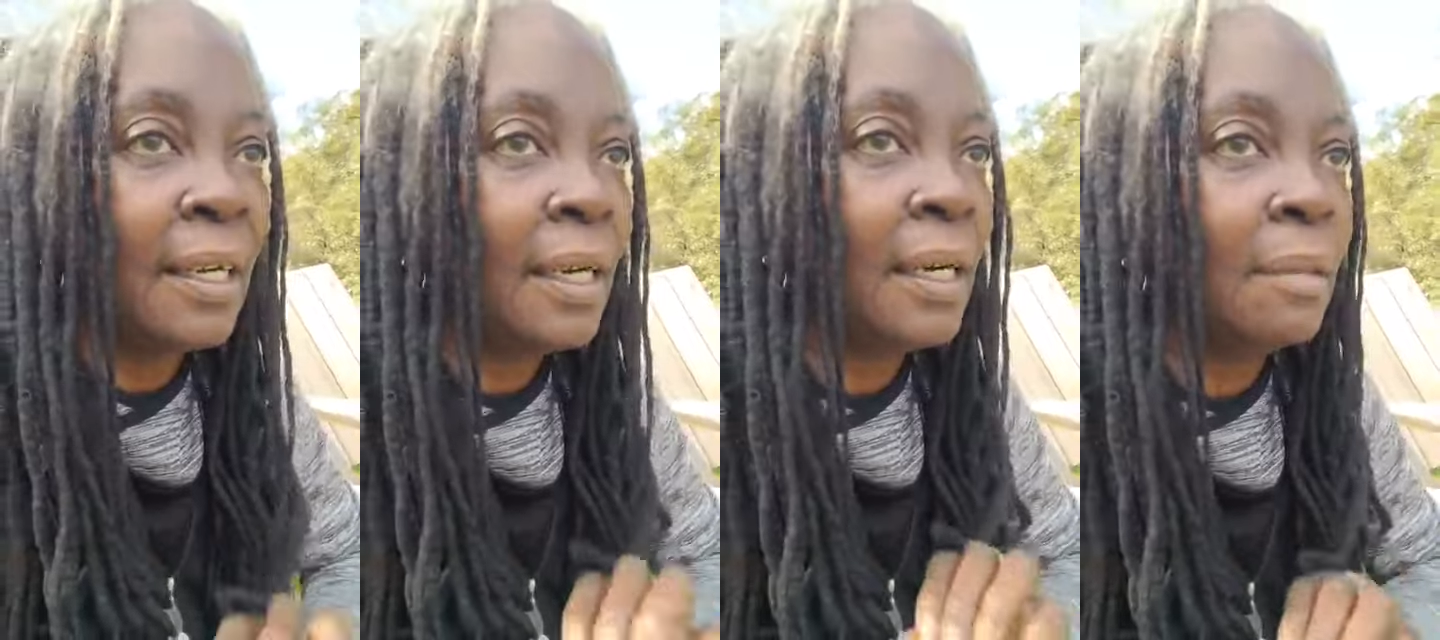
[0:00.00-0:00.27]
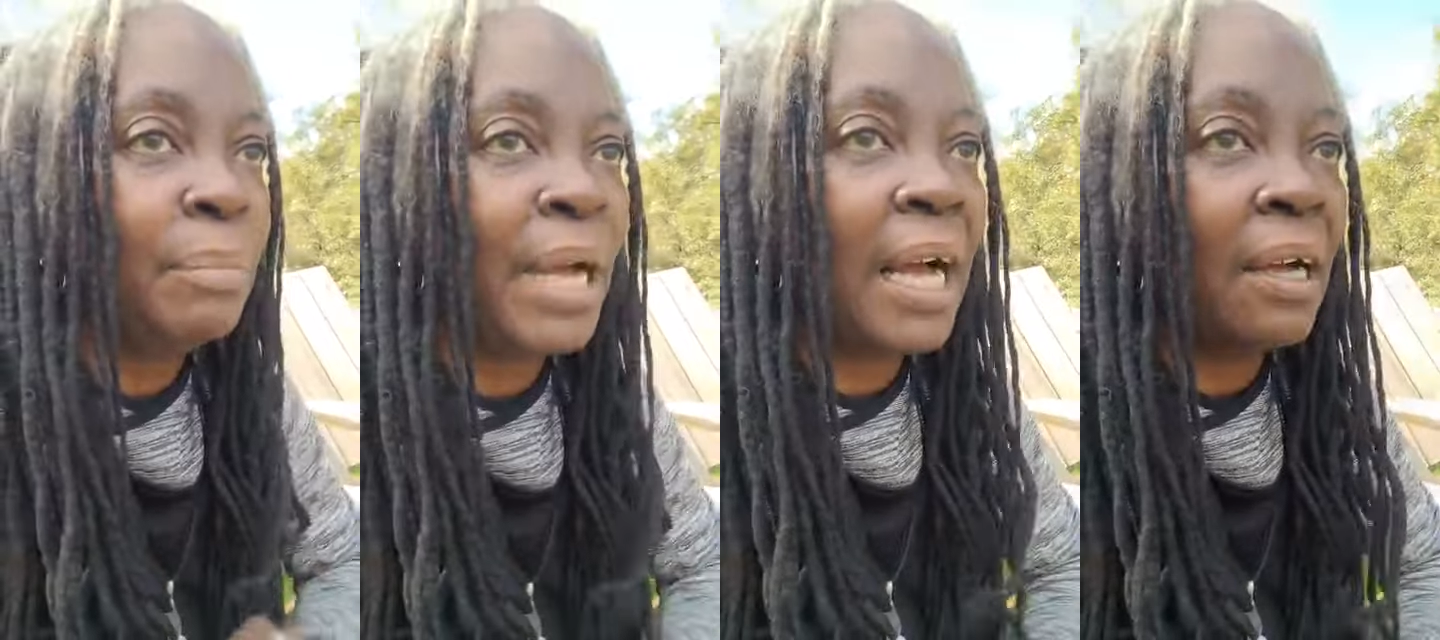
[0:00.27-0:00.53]

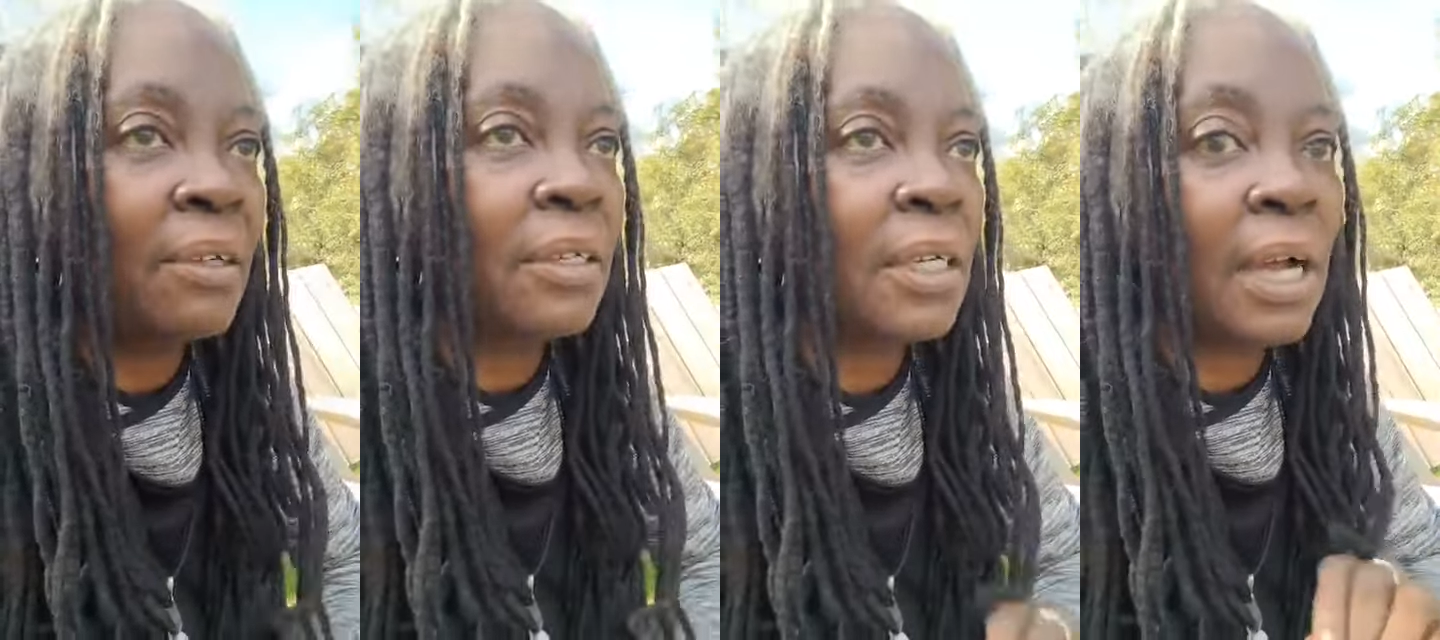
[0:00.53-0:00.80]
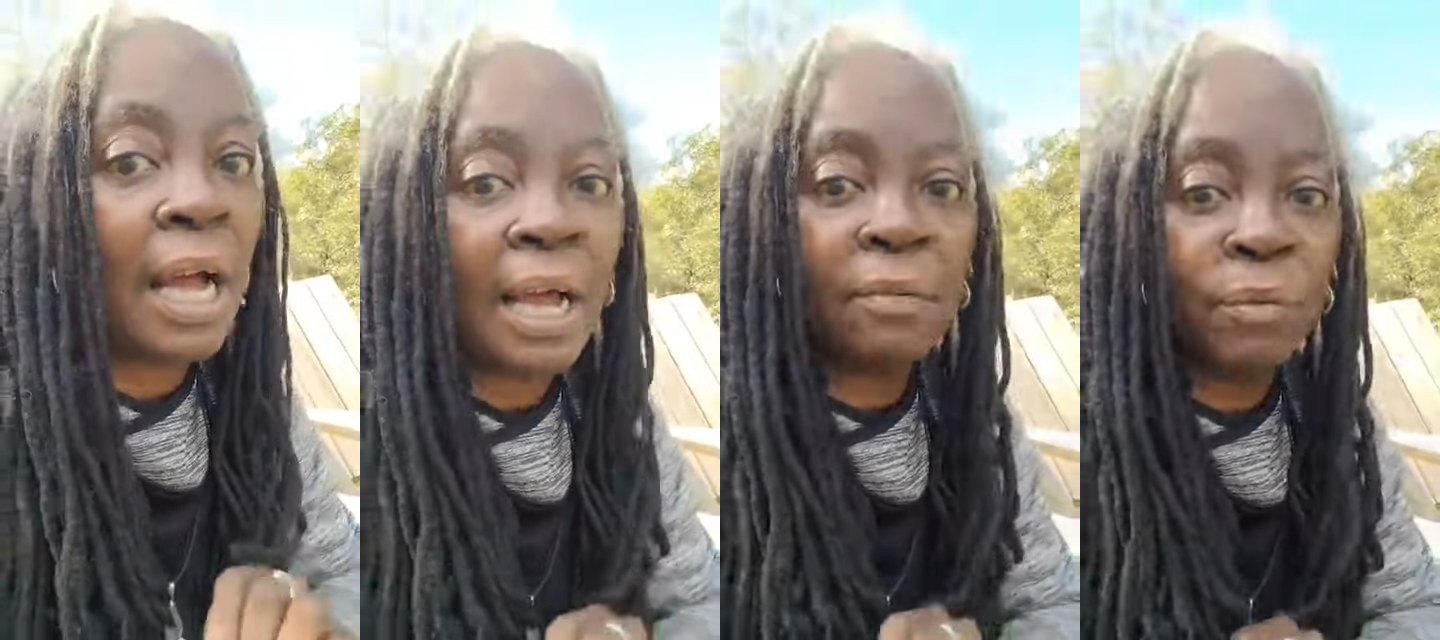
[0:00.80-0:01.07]
about
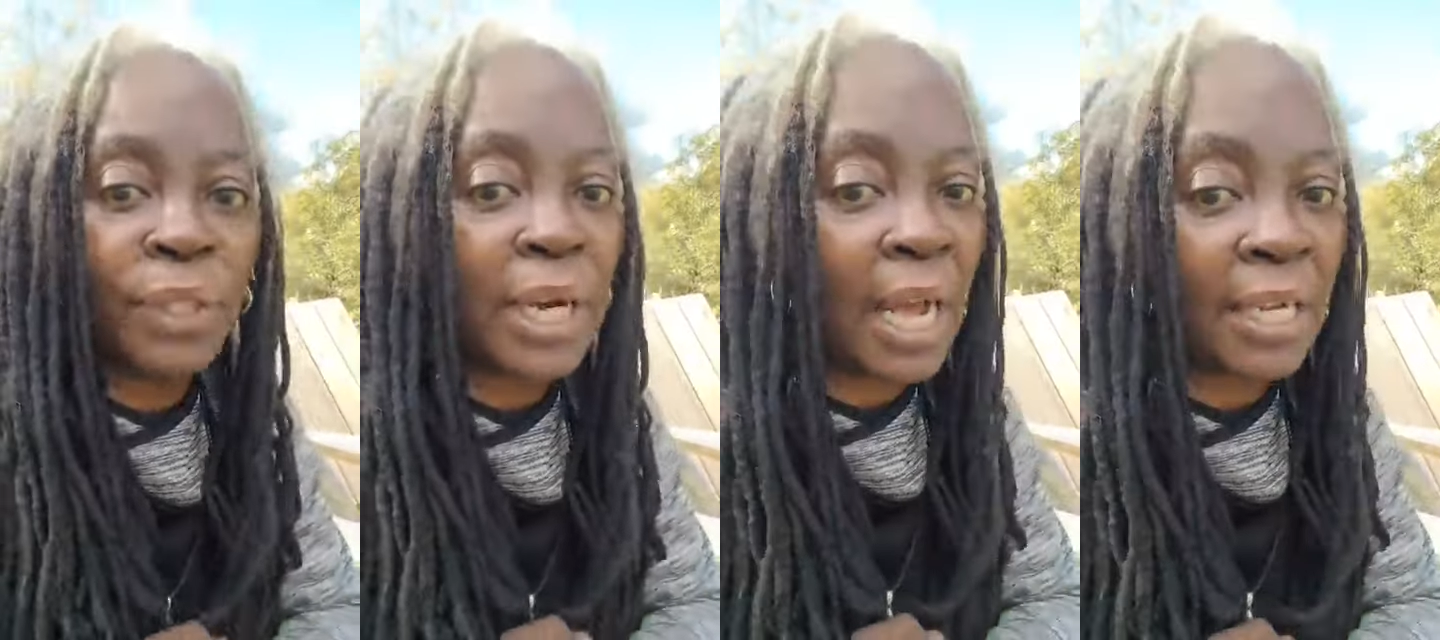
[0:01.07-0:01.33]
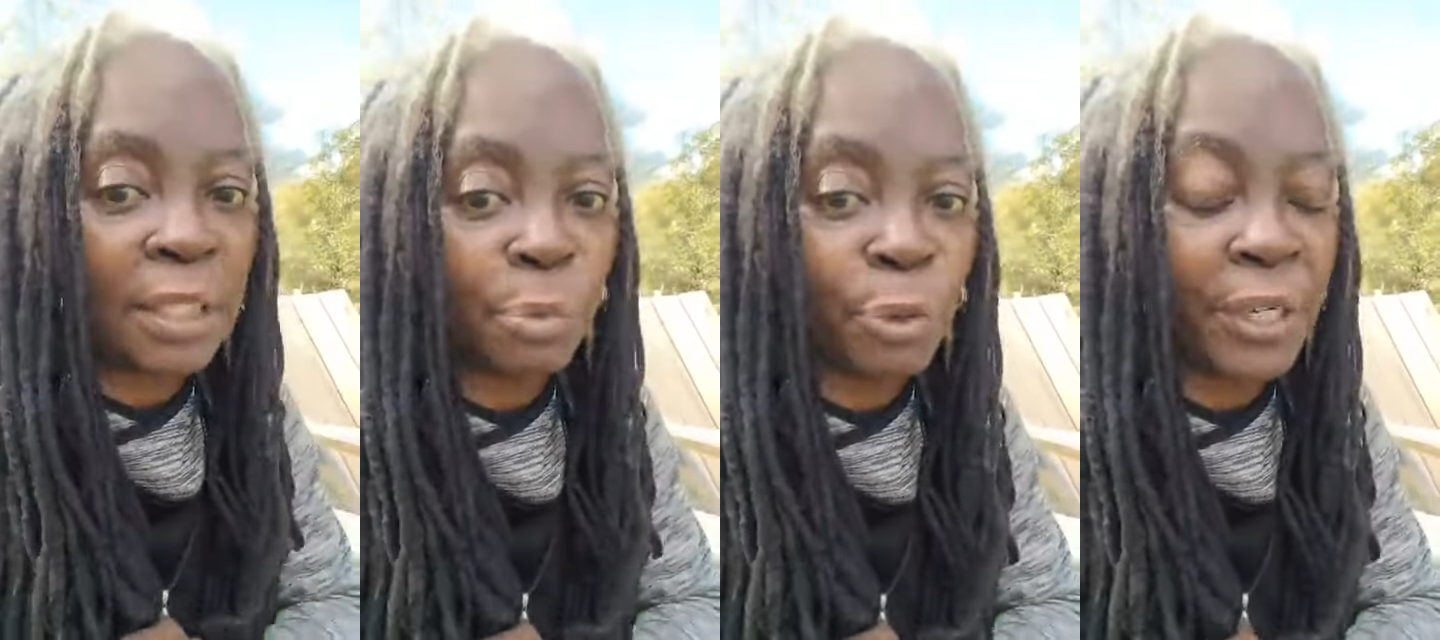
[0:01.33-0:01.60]
Cottonwood
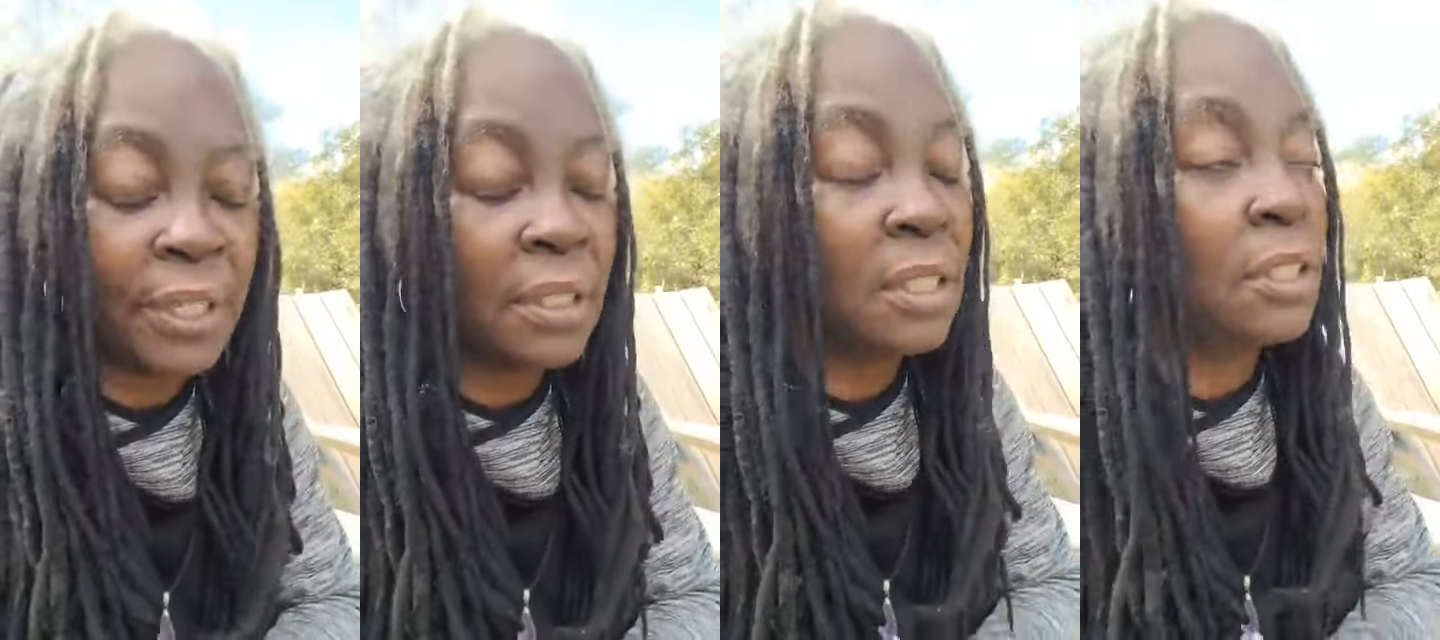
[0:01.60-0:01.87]
Hot Springs.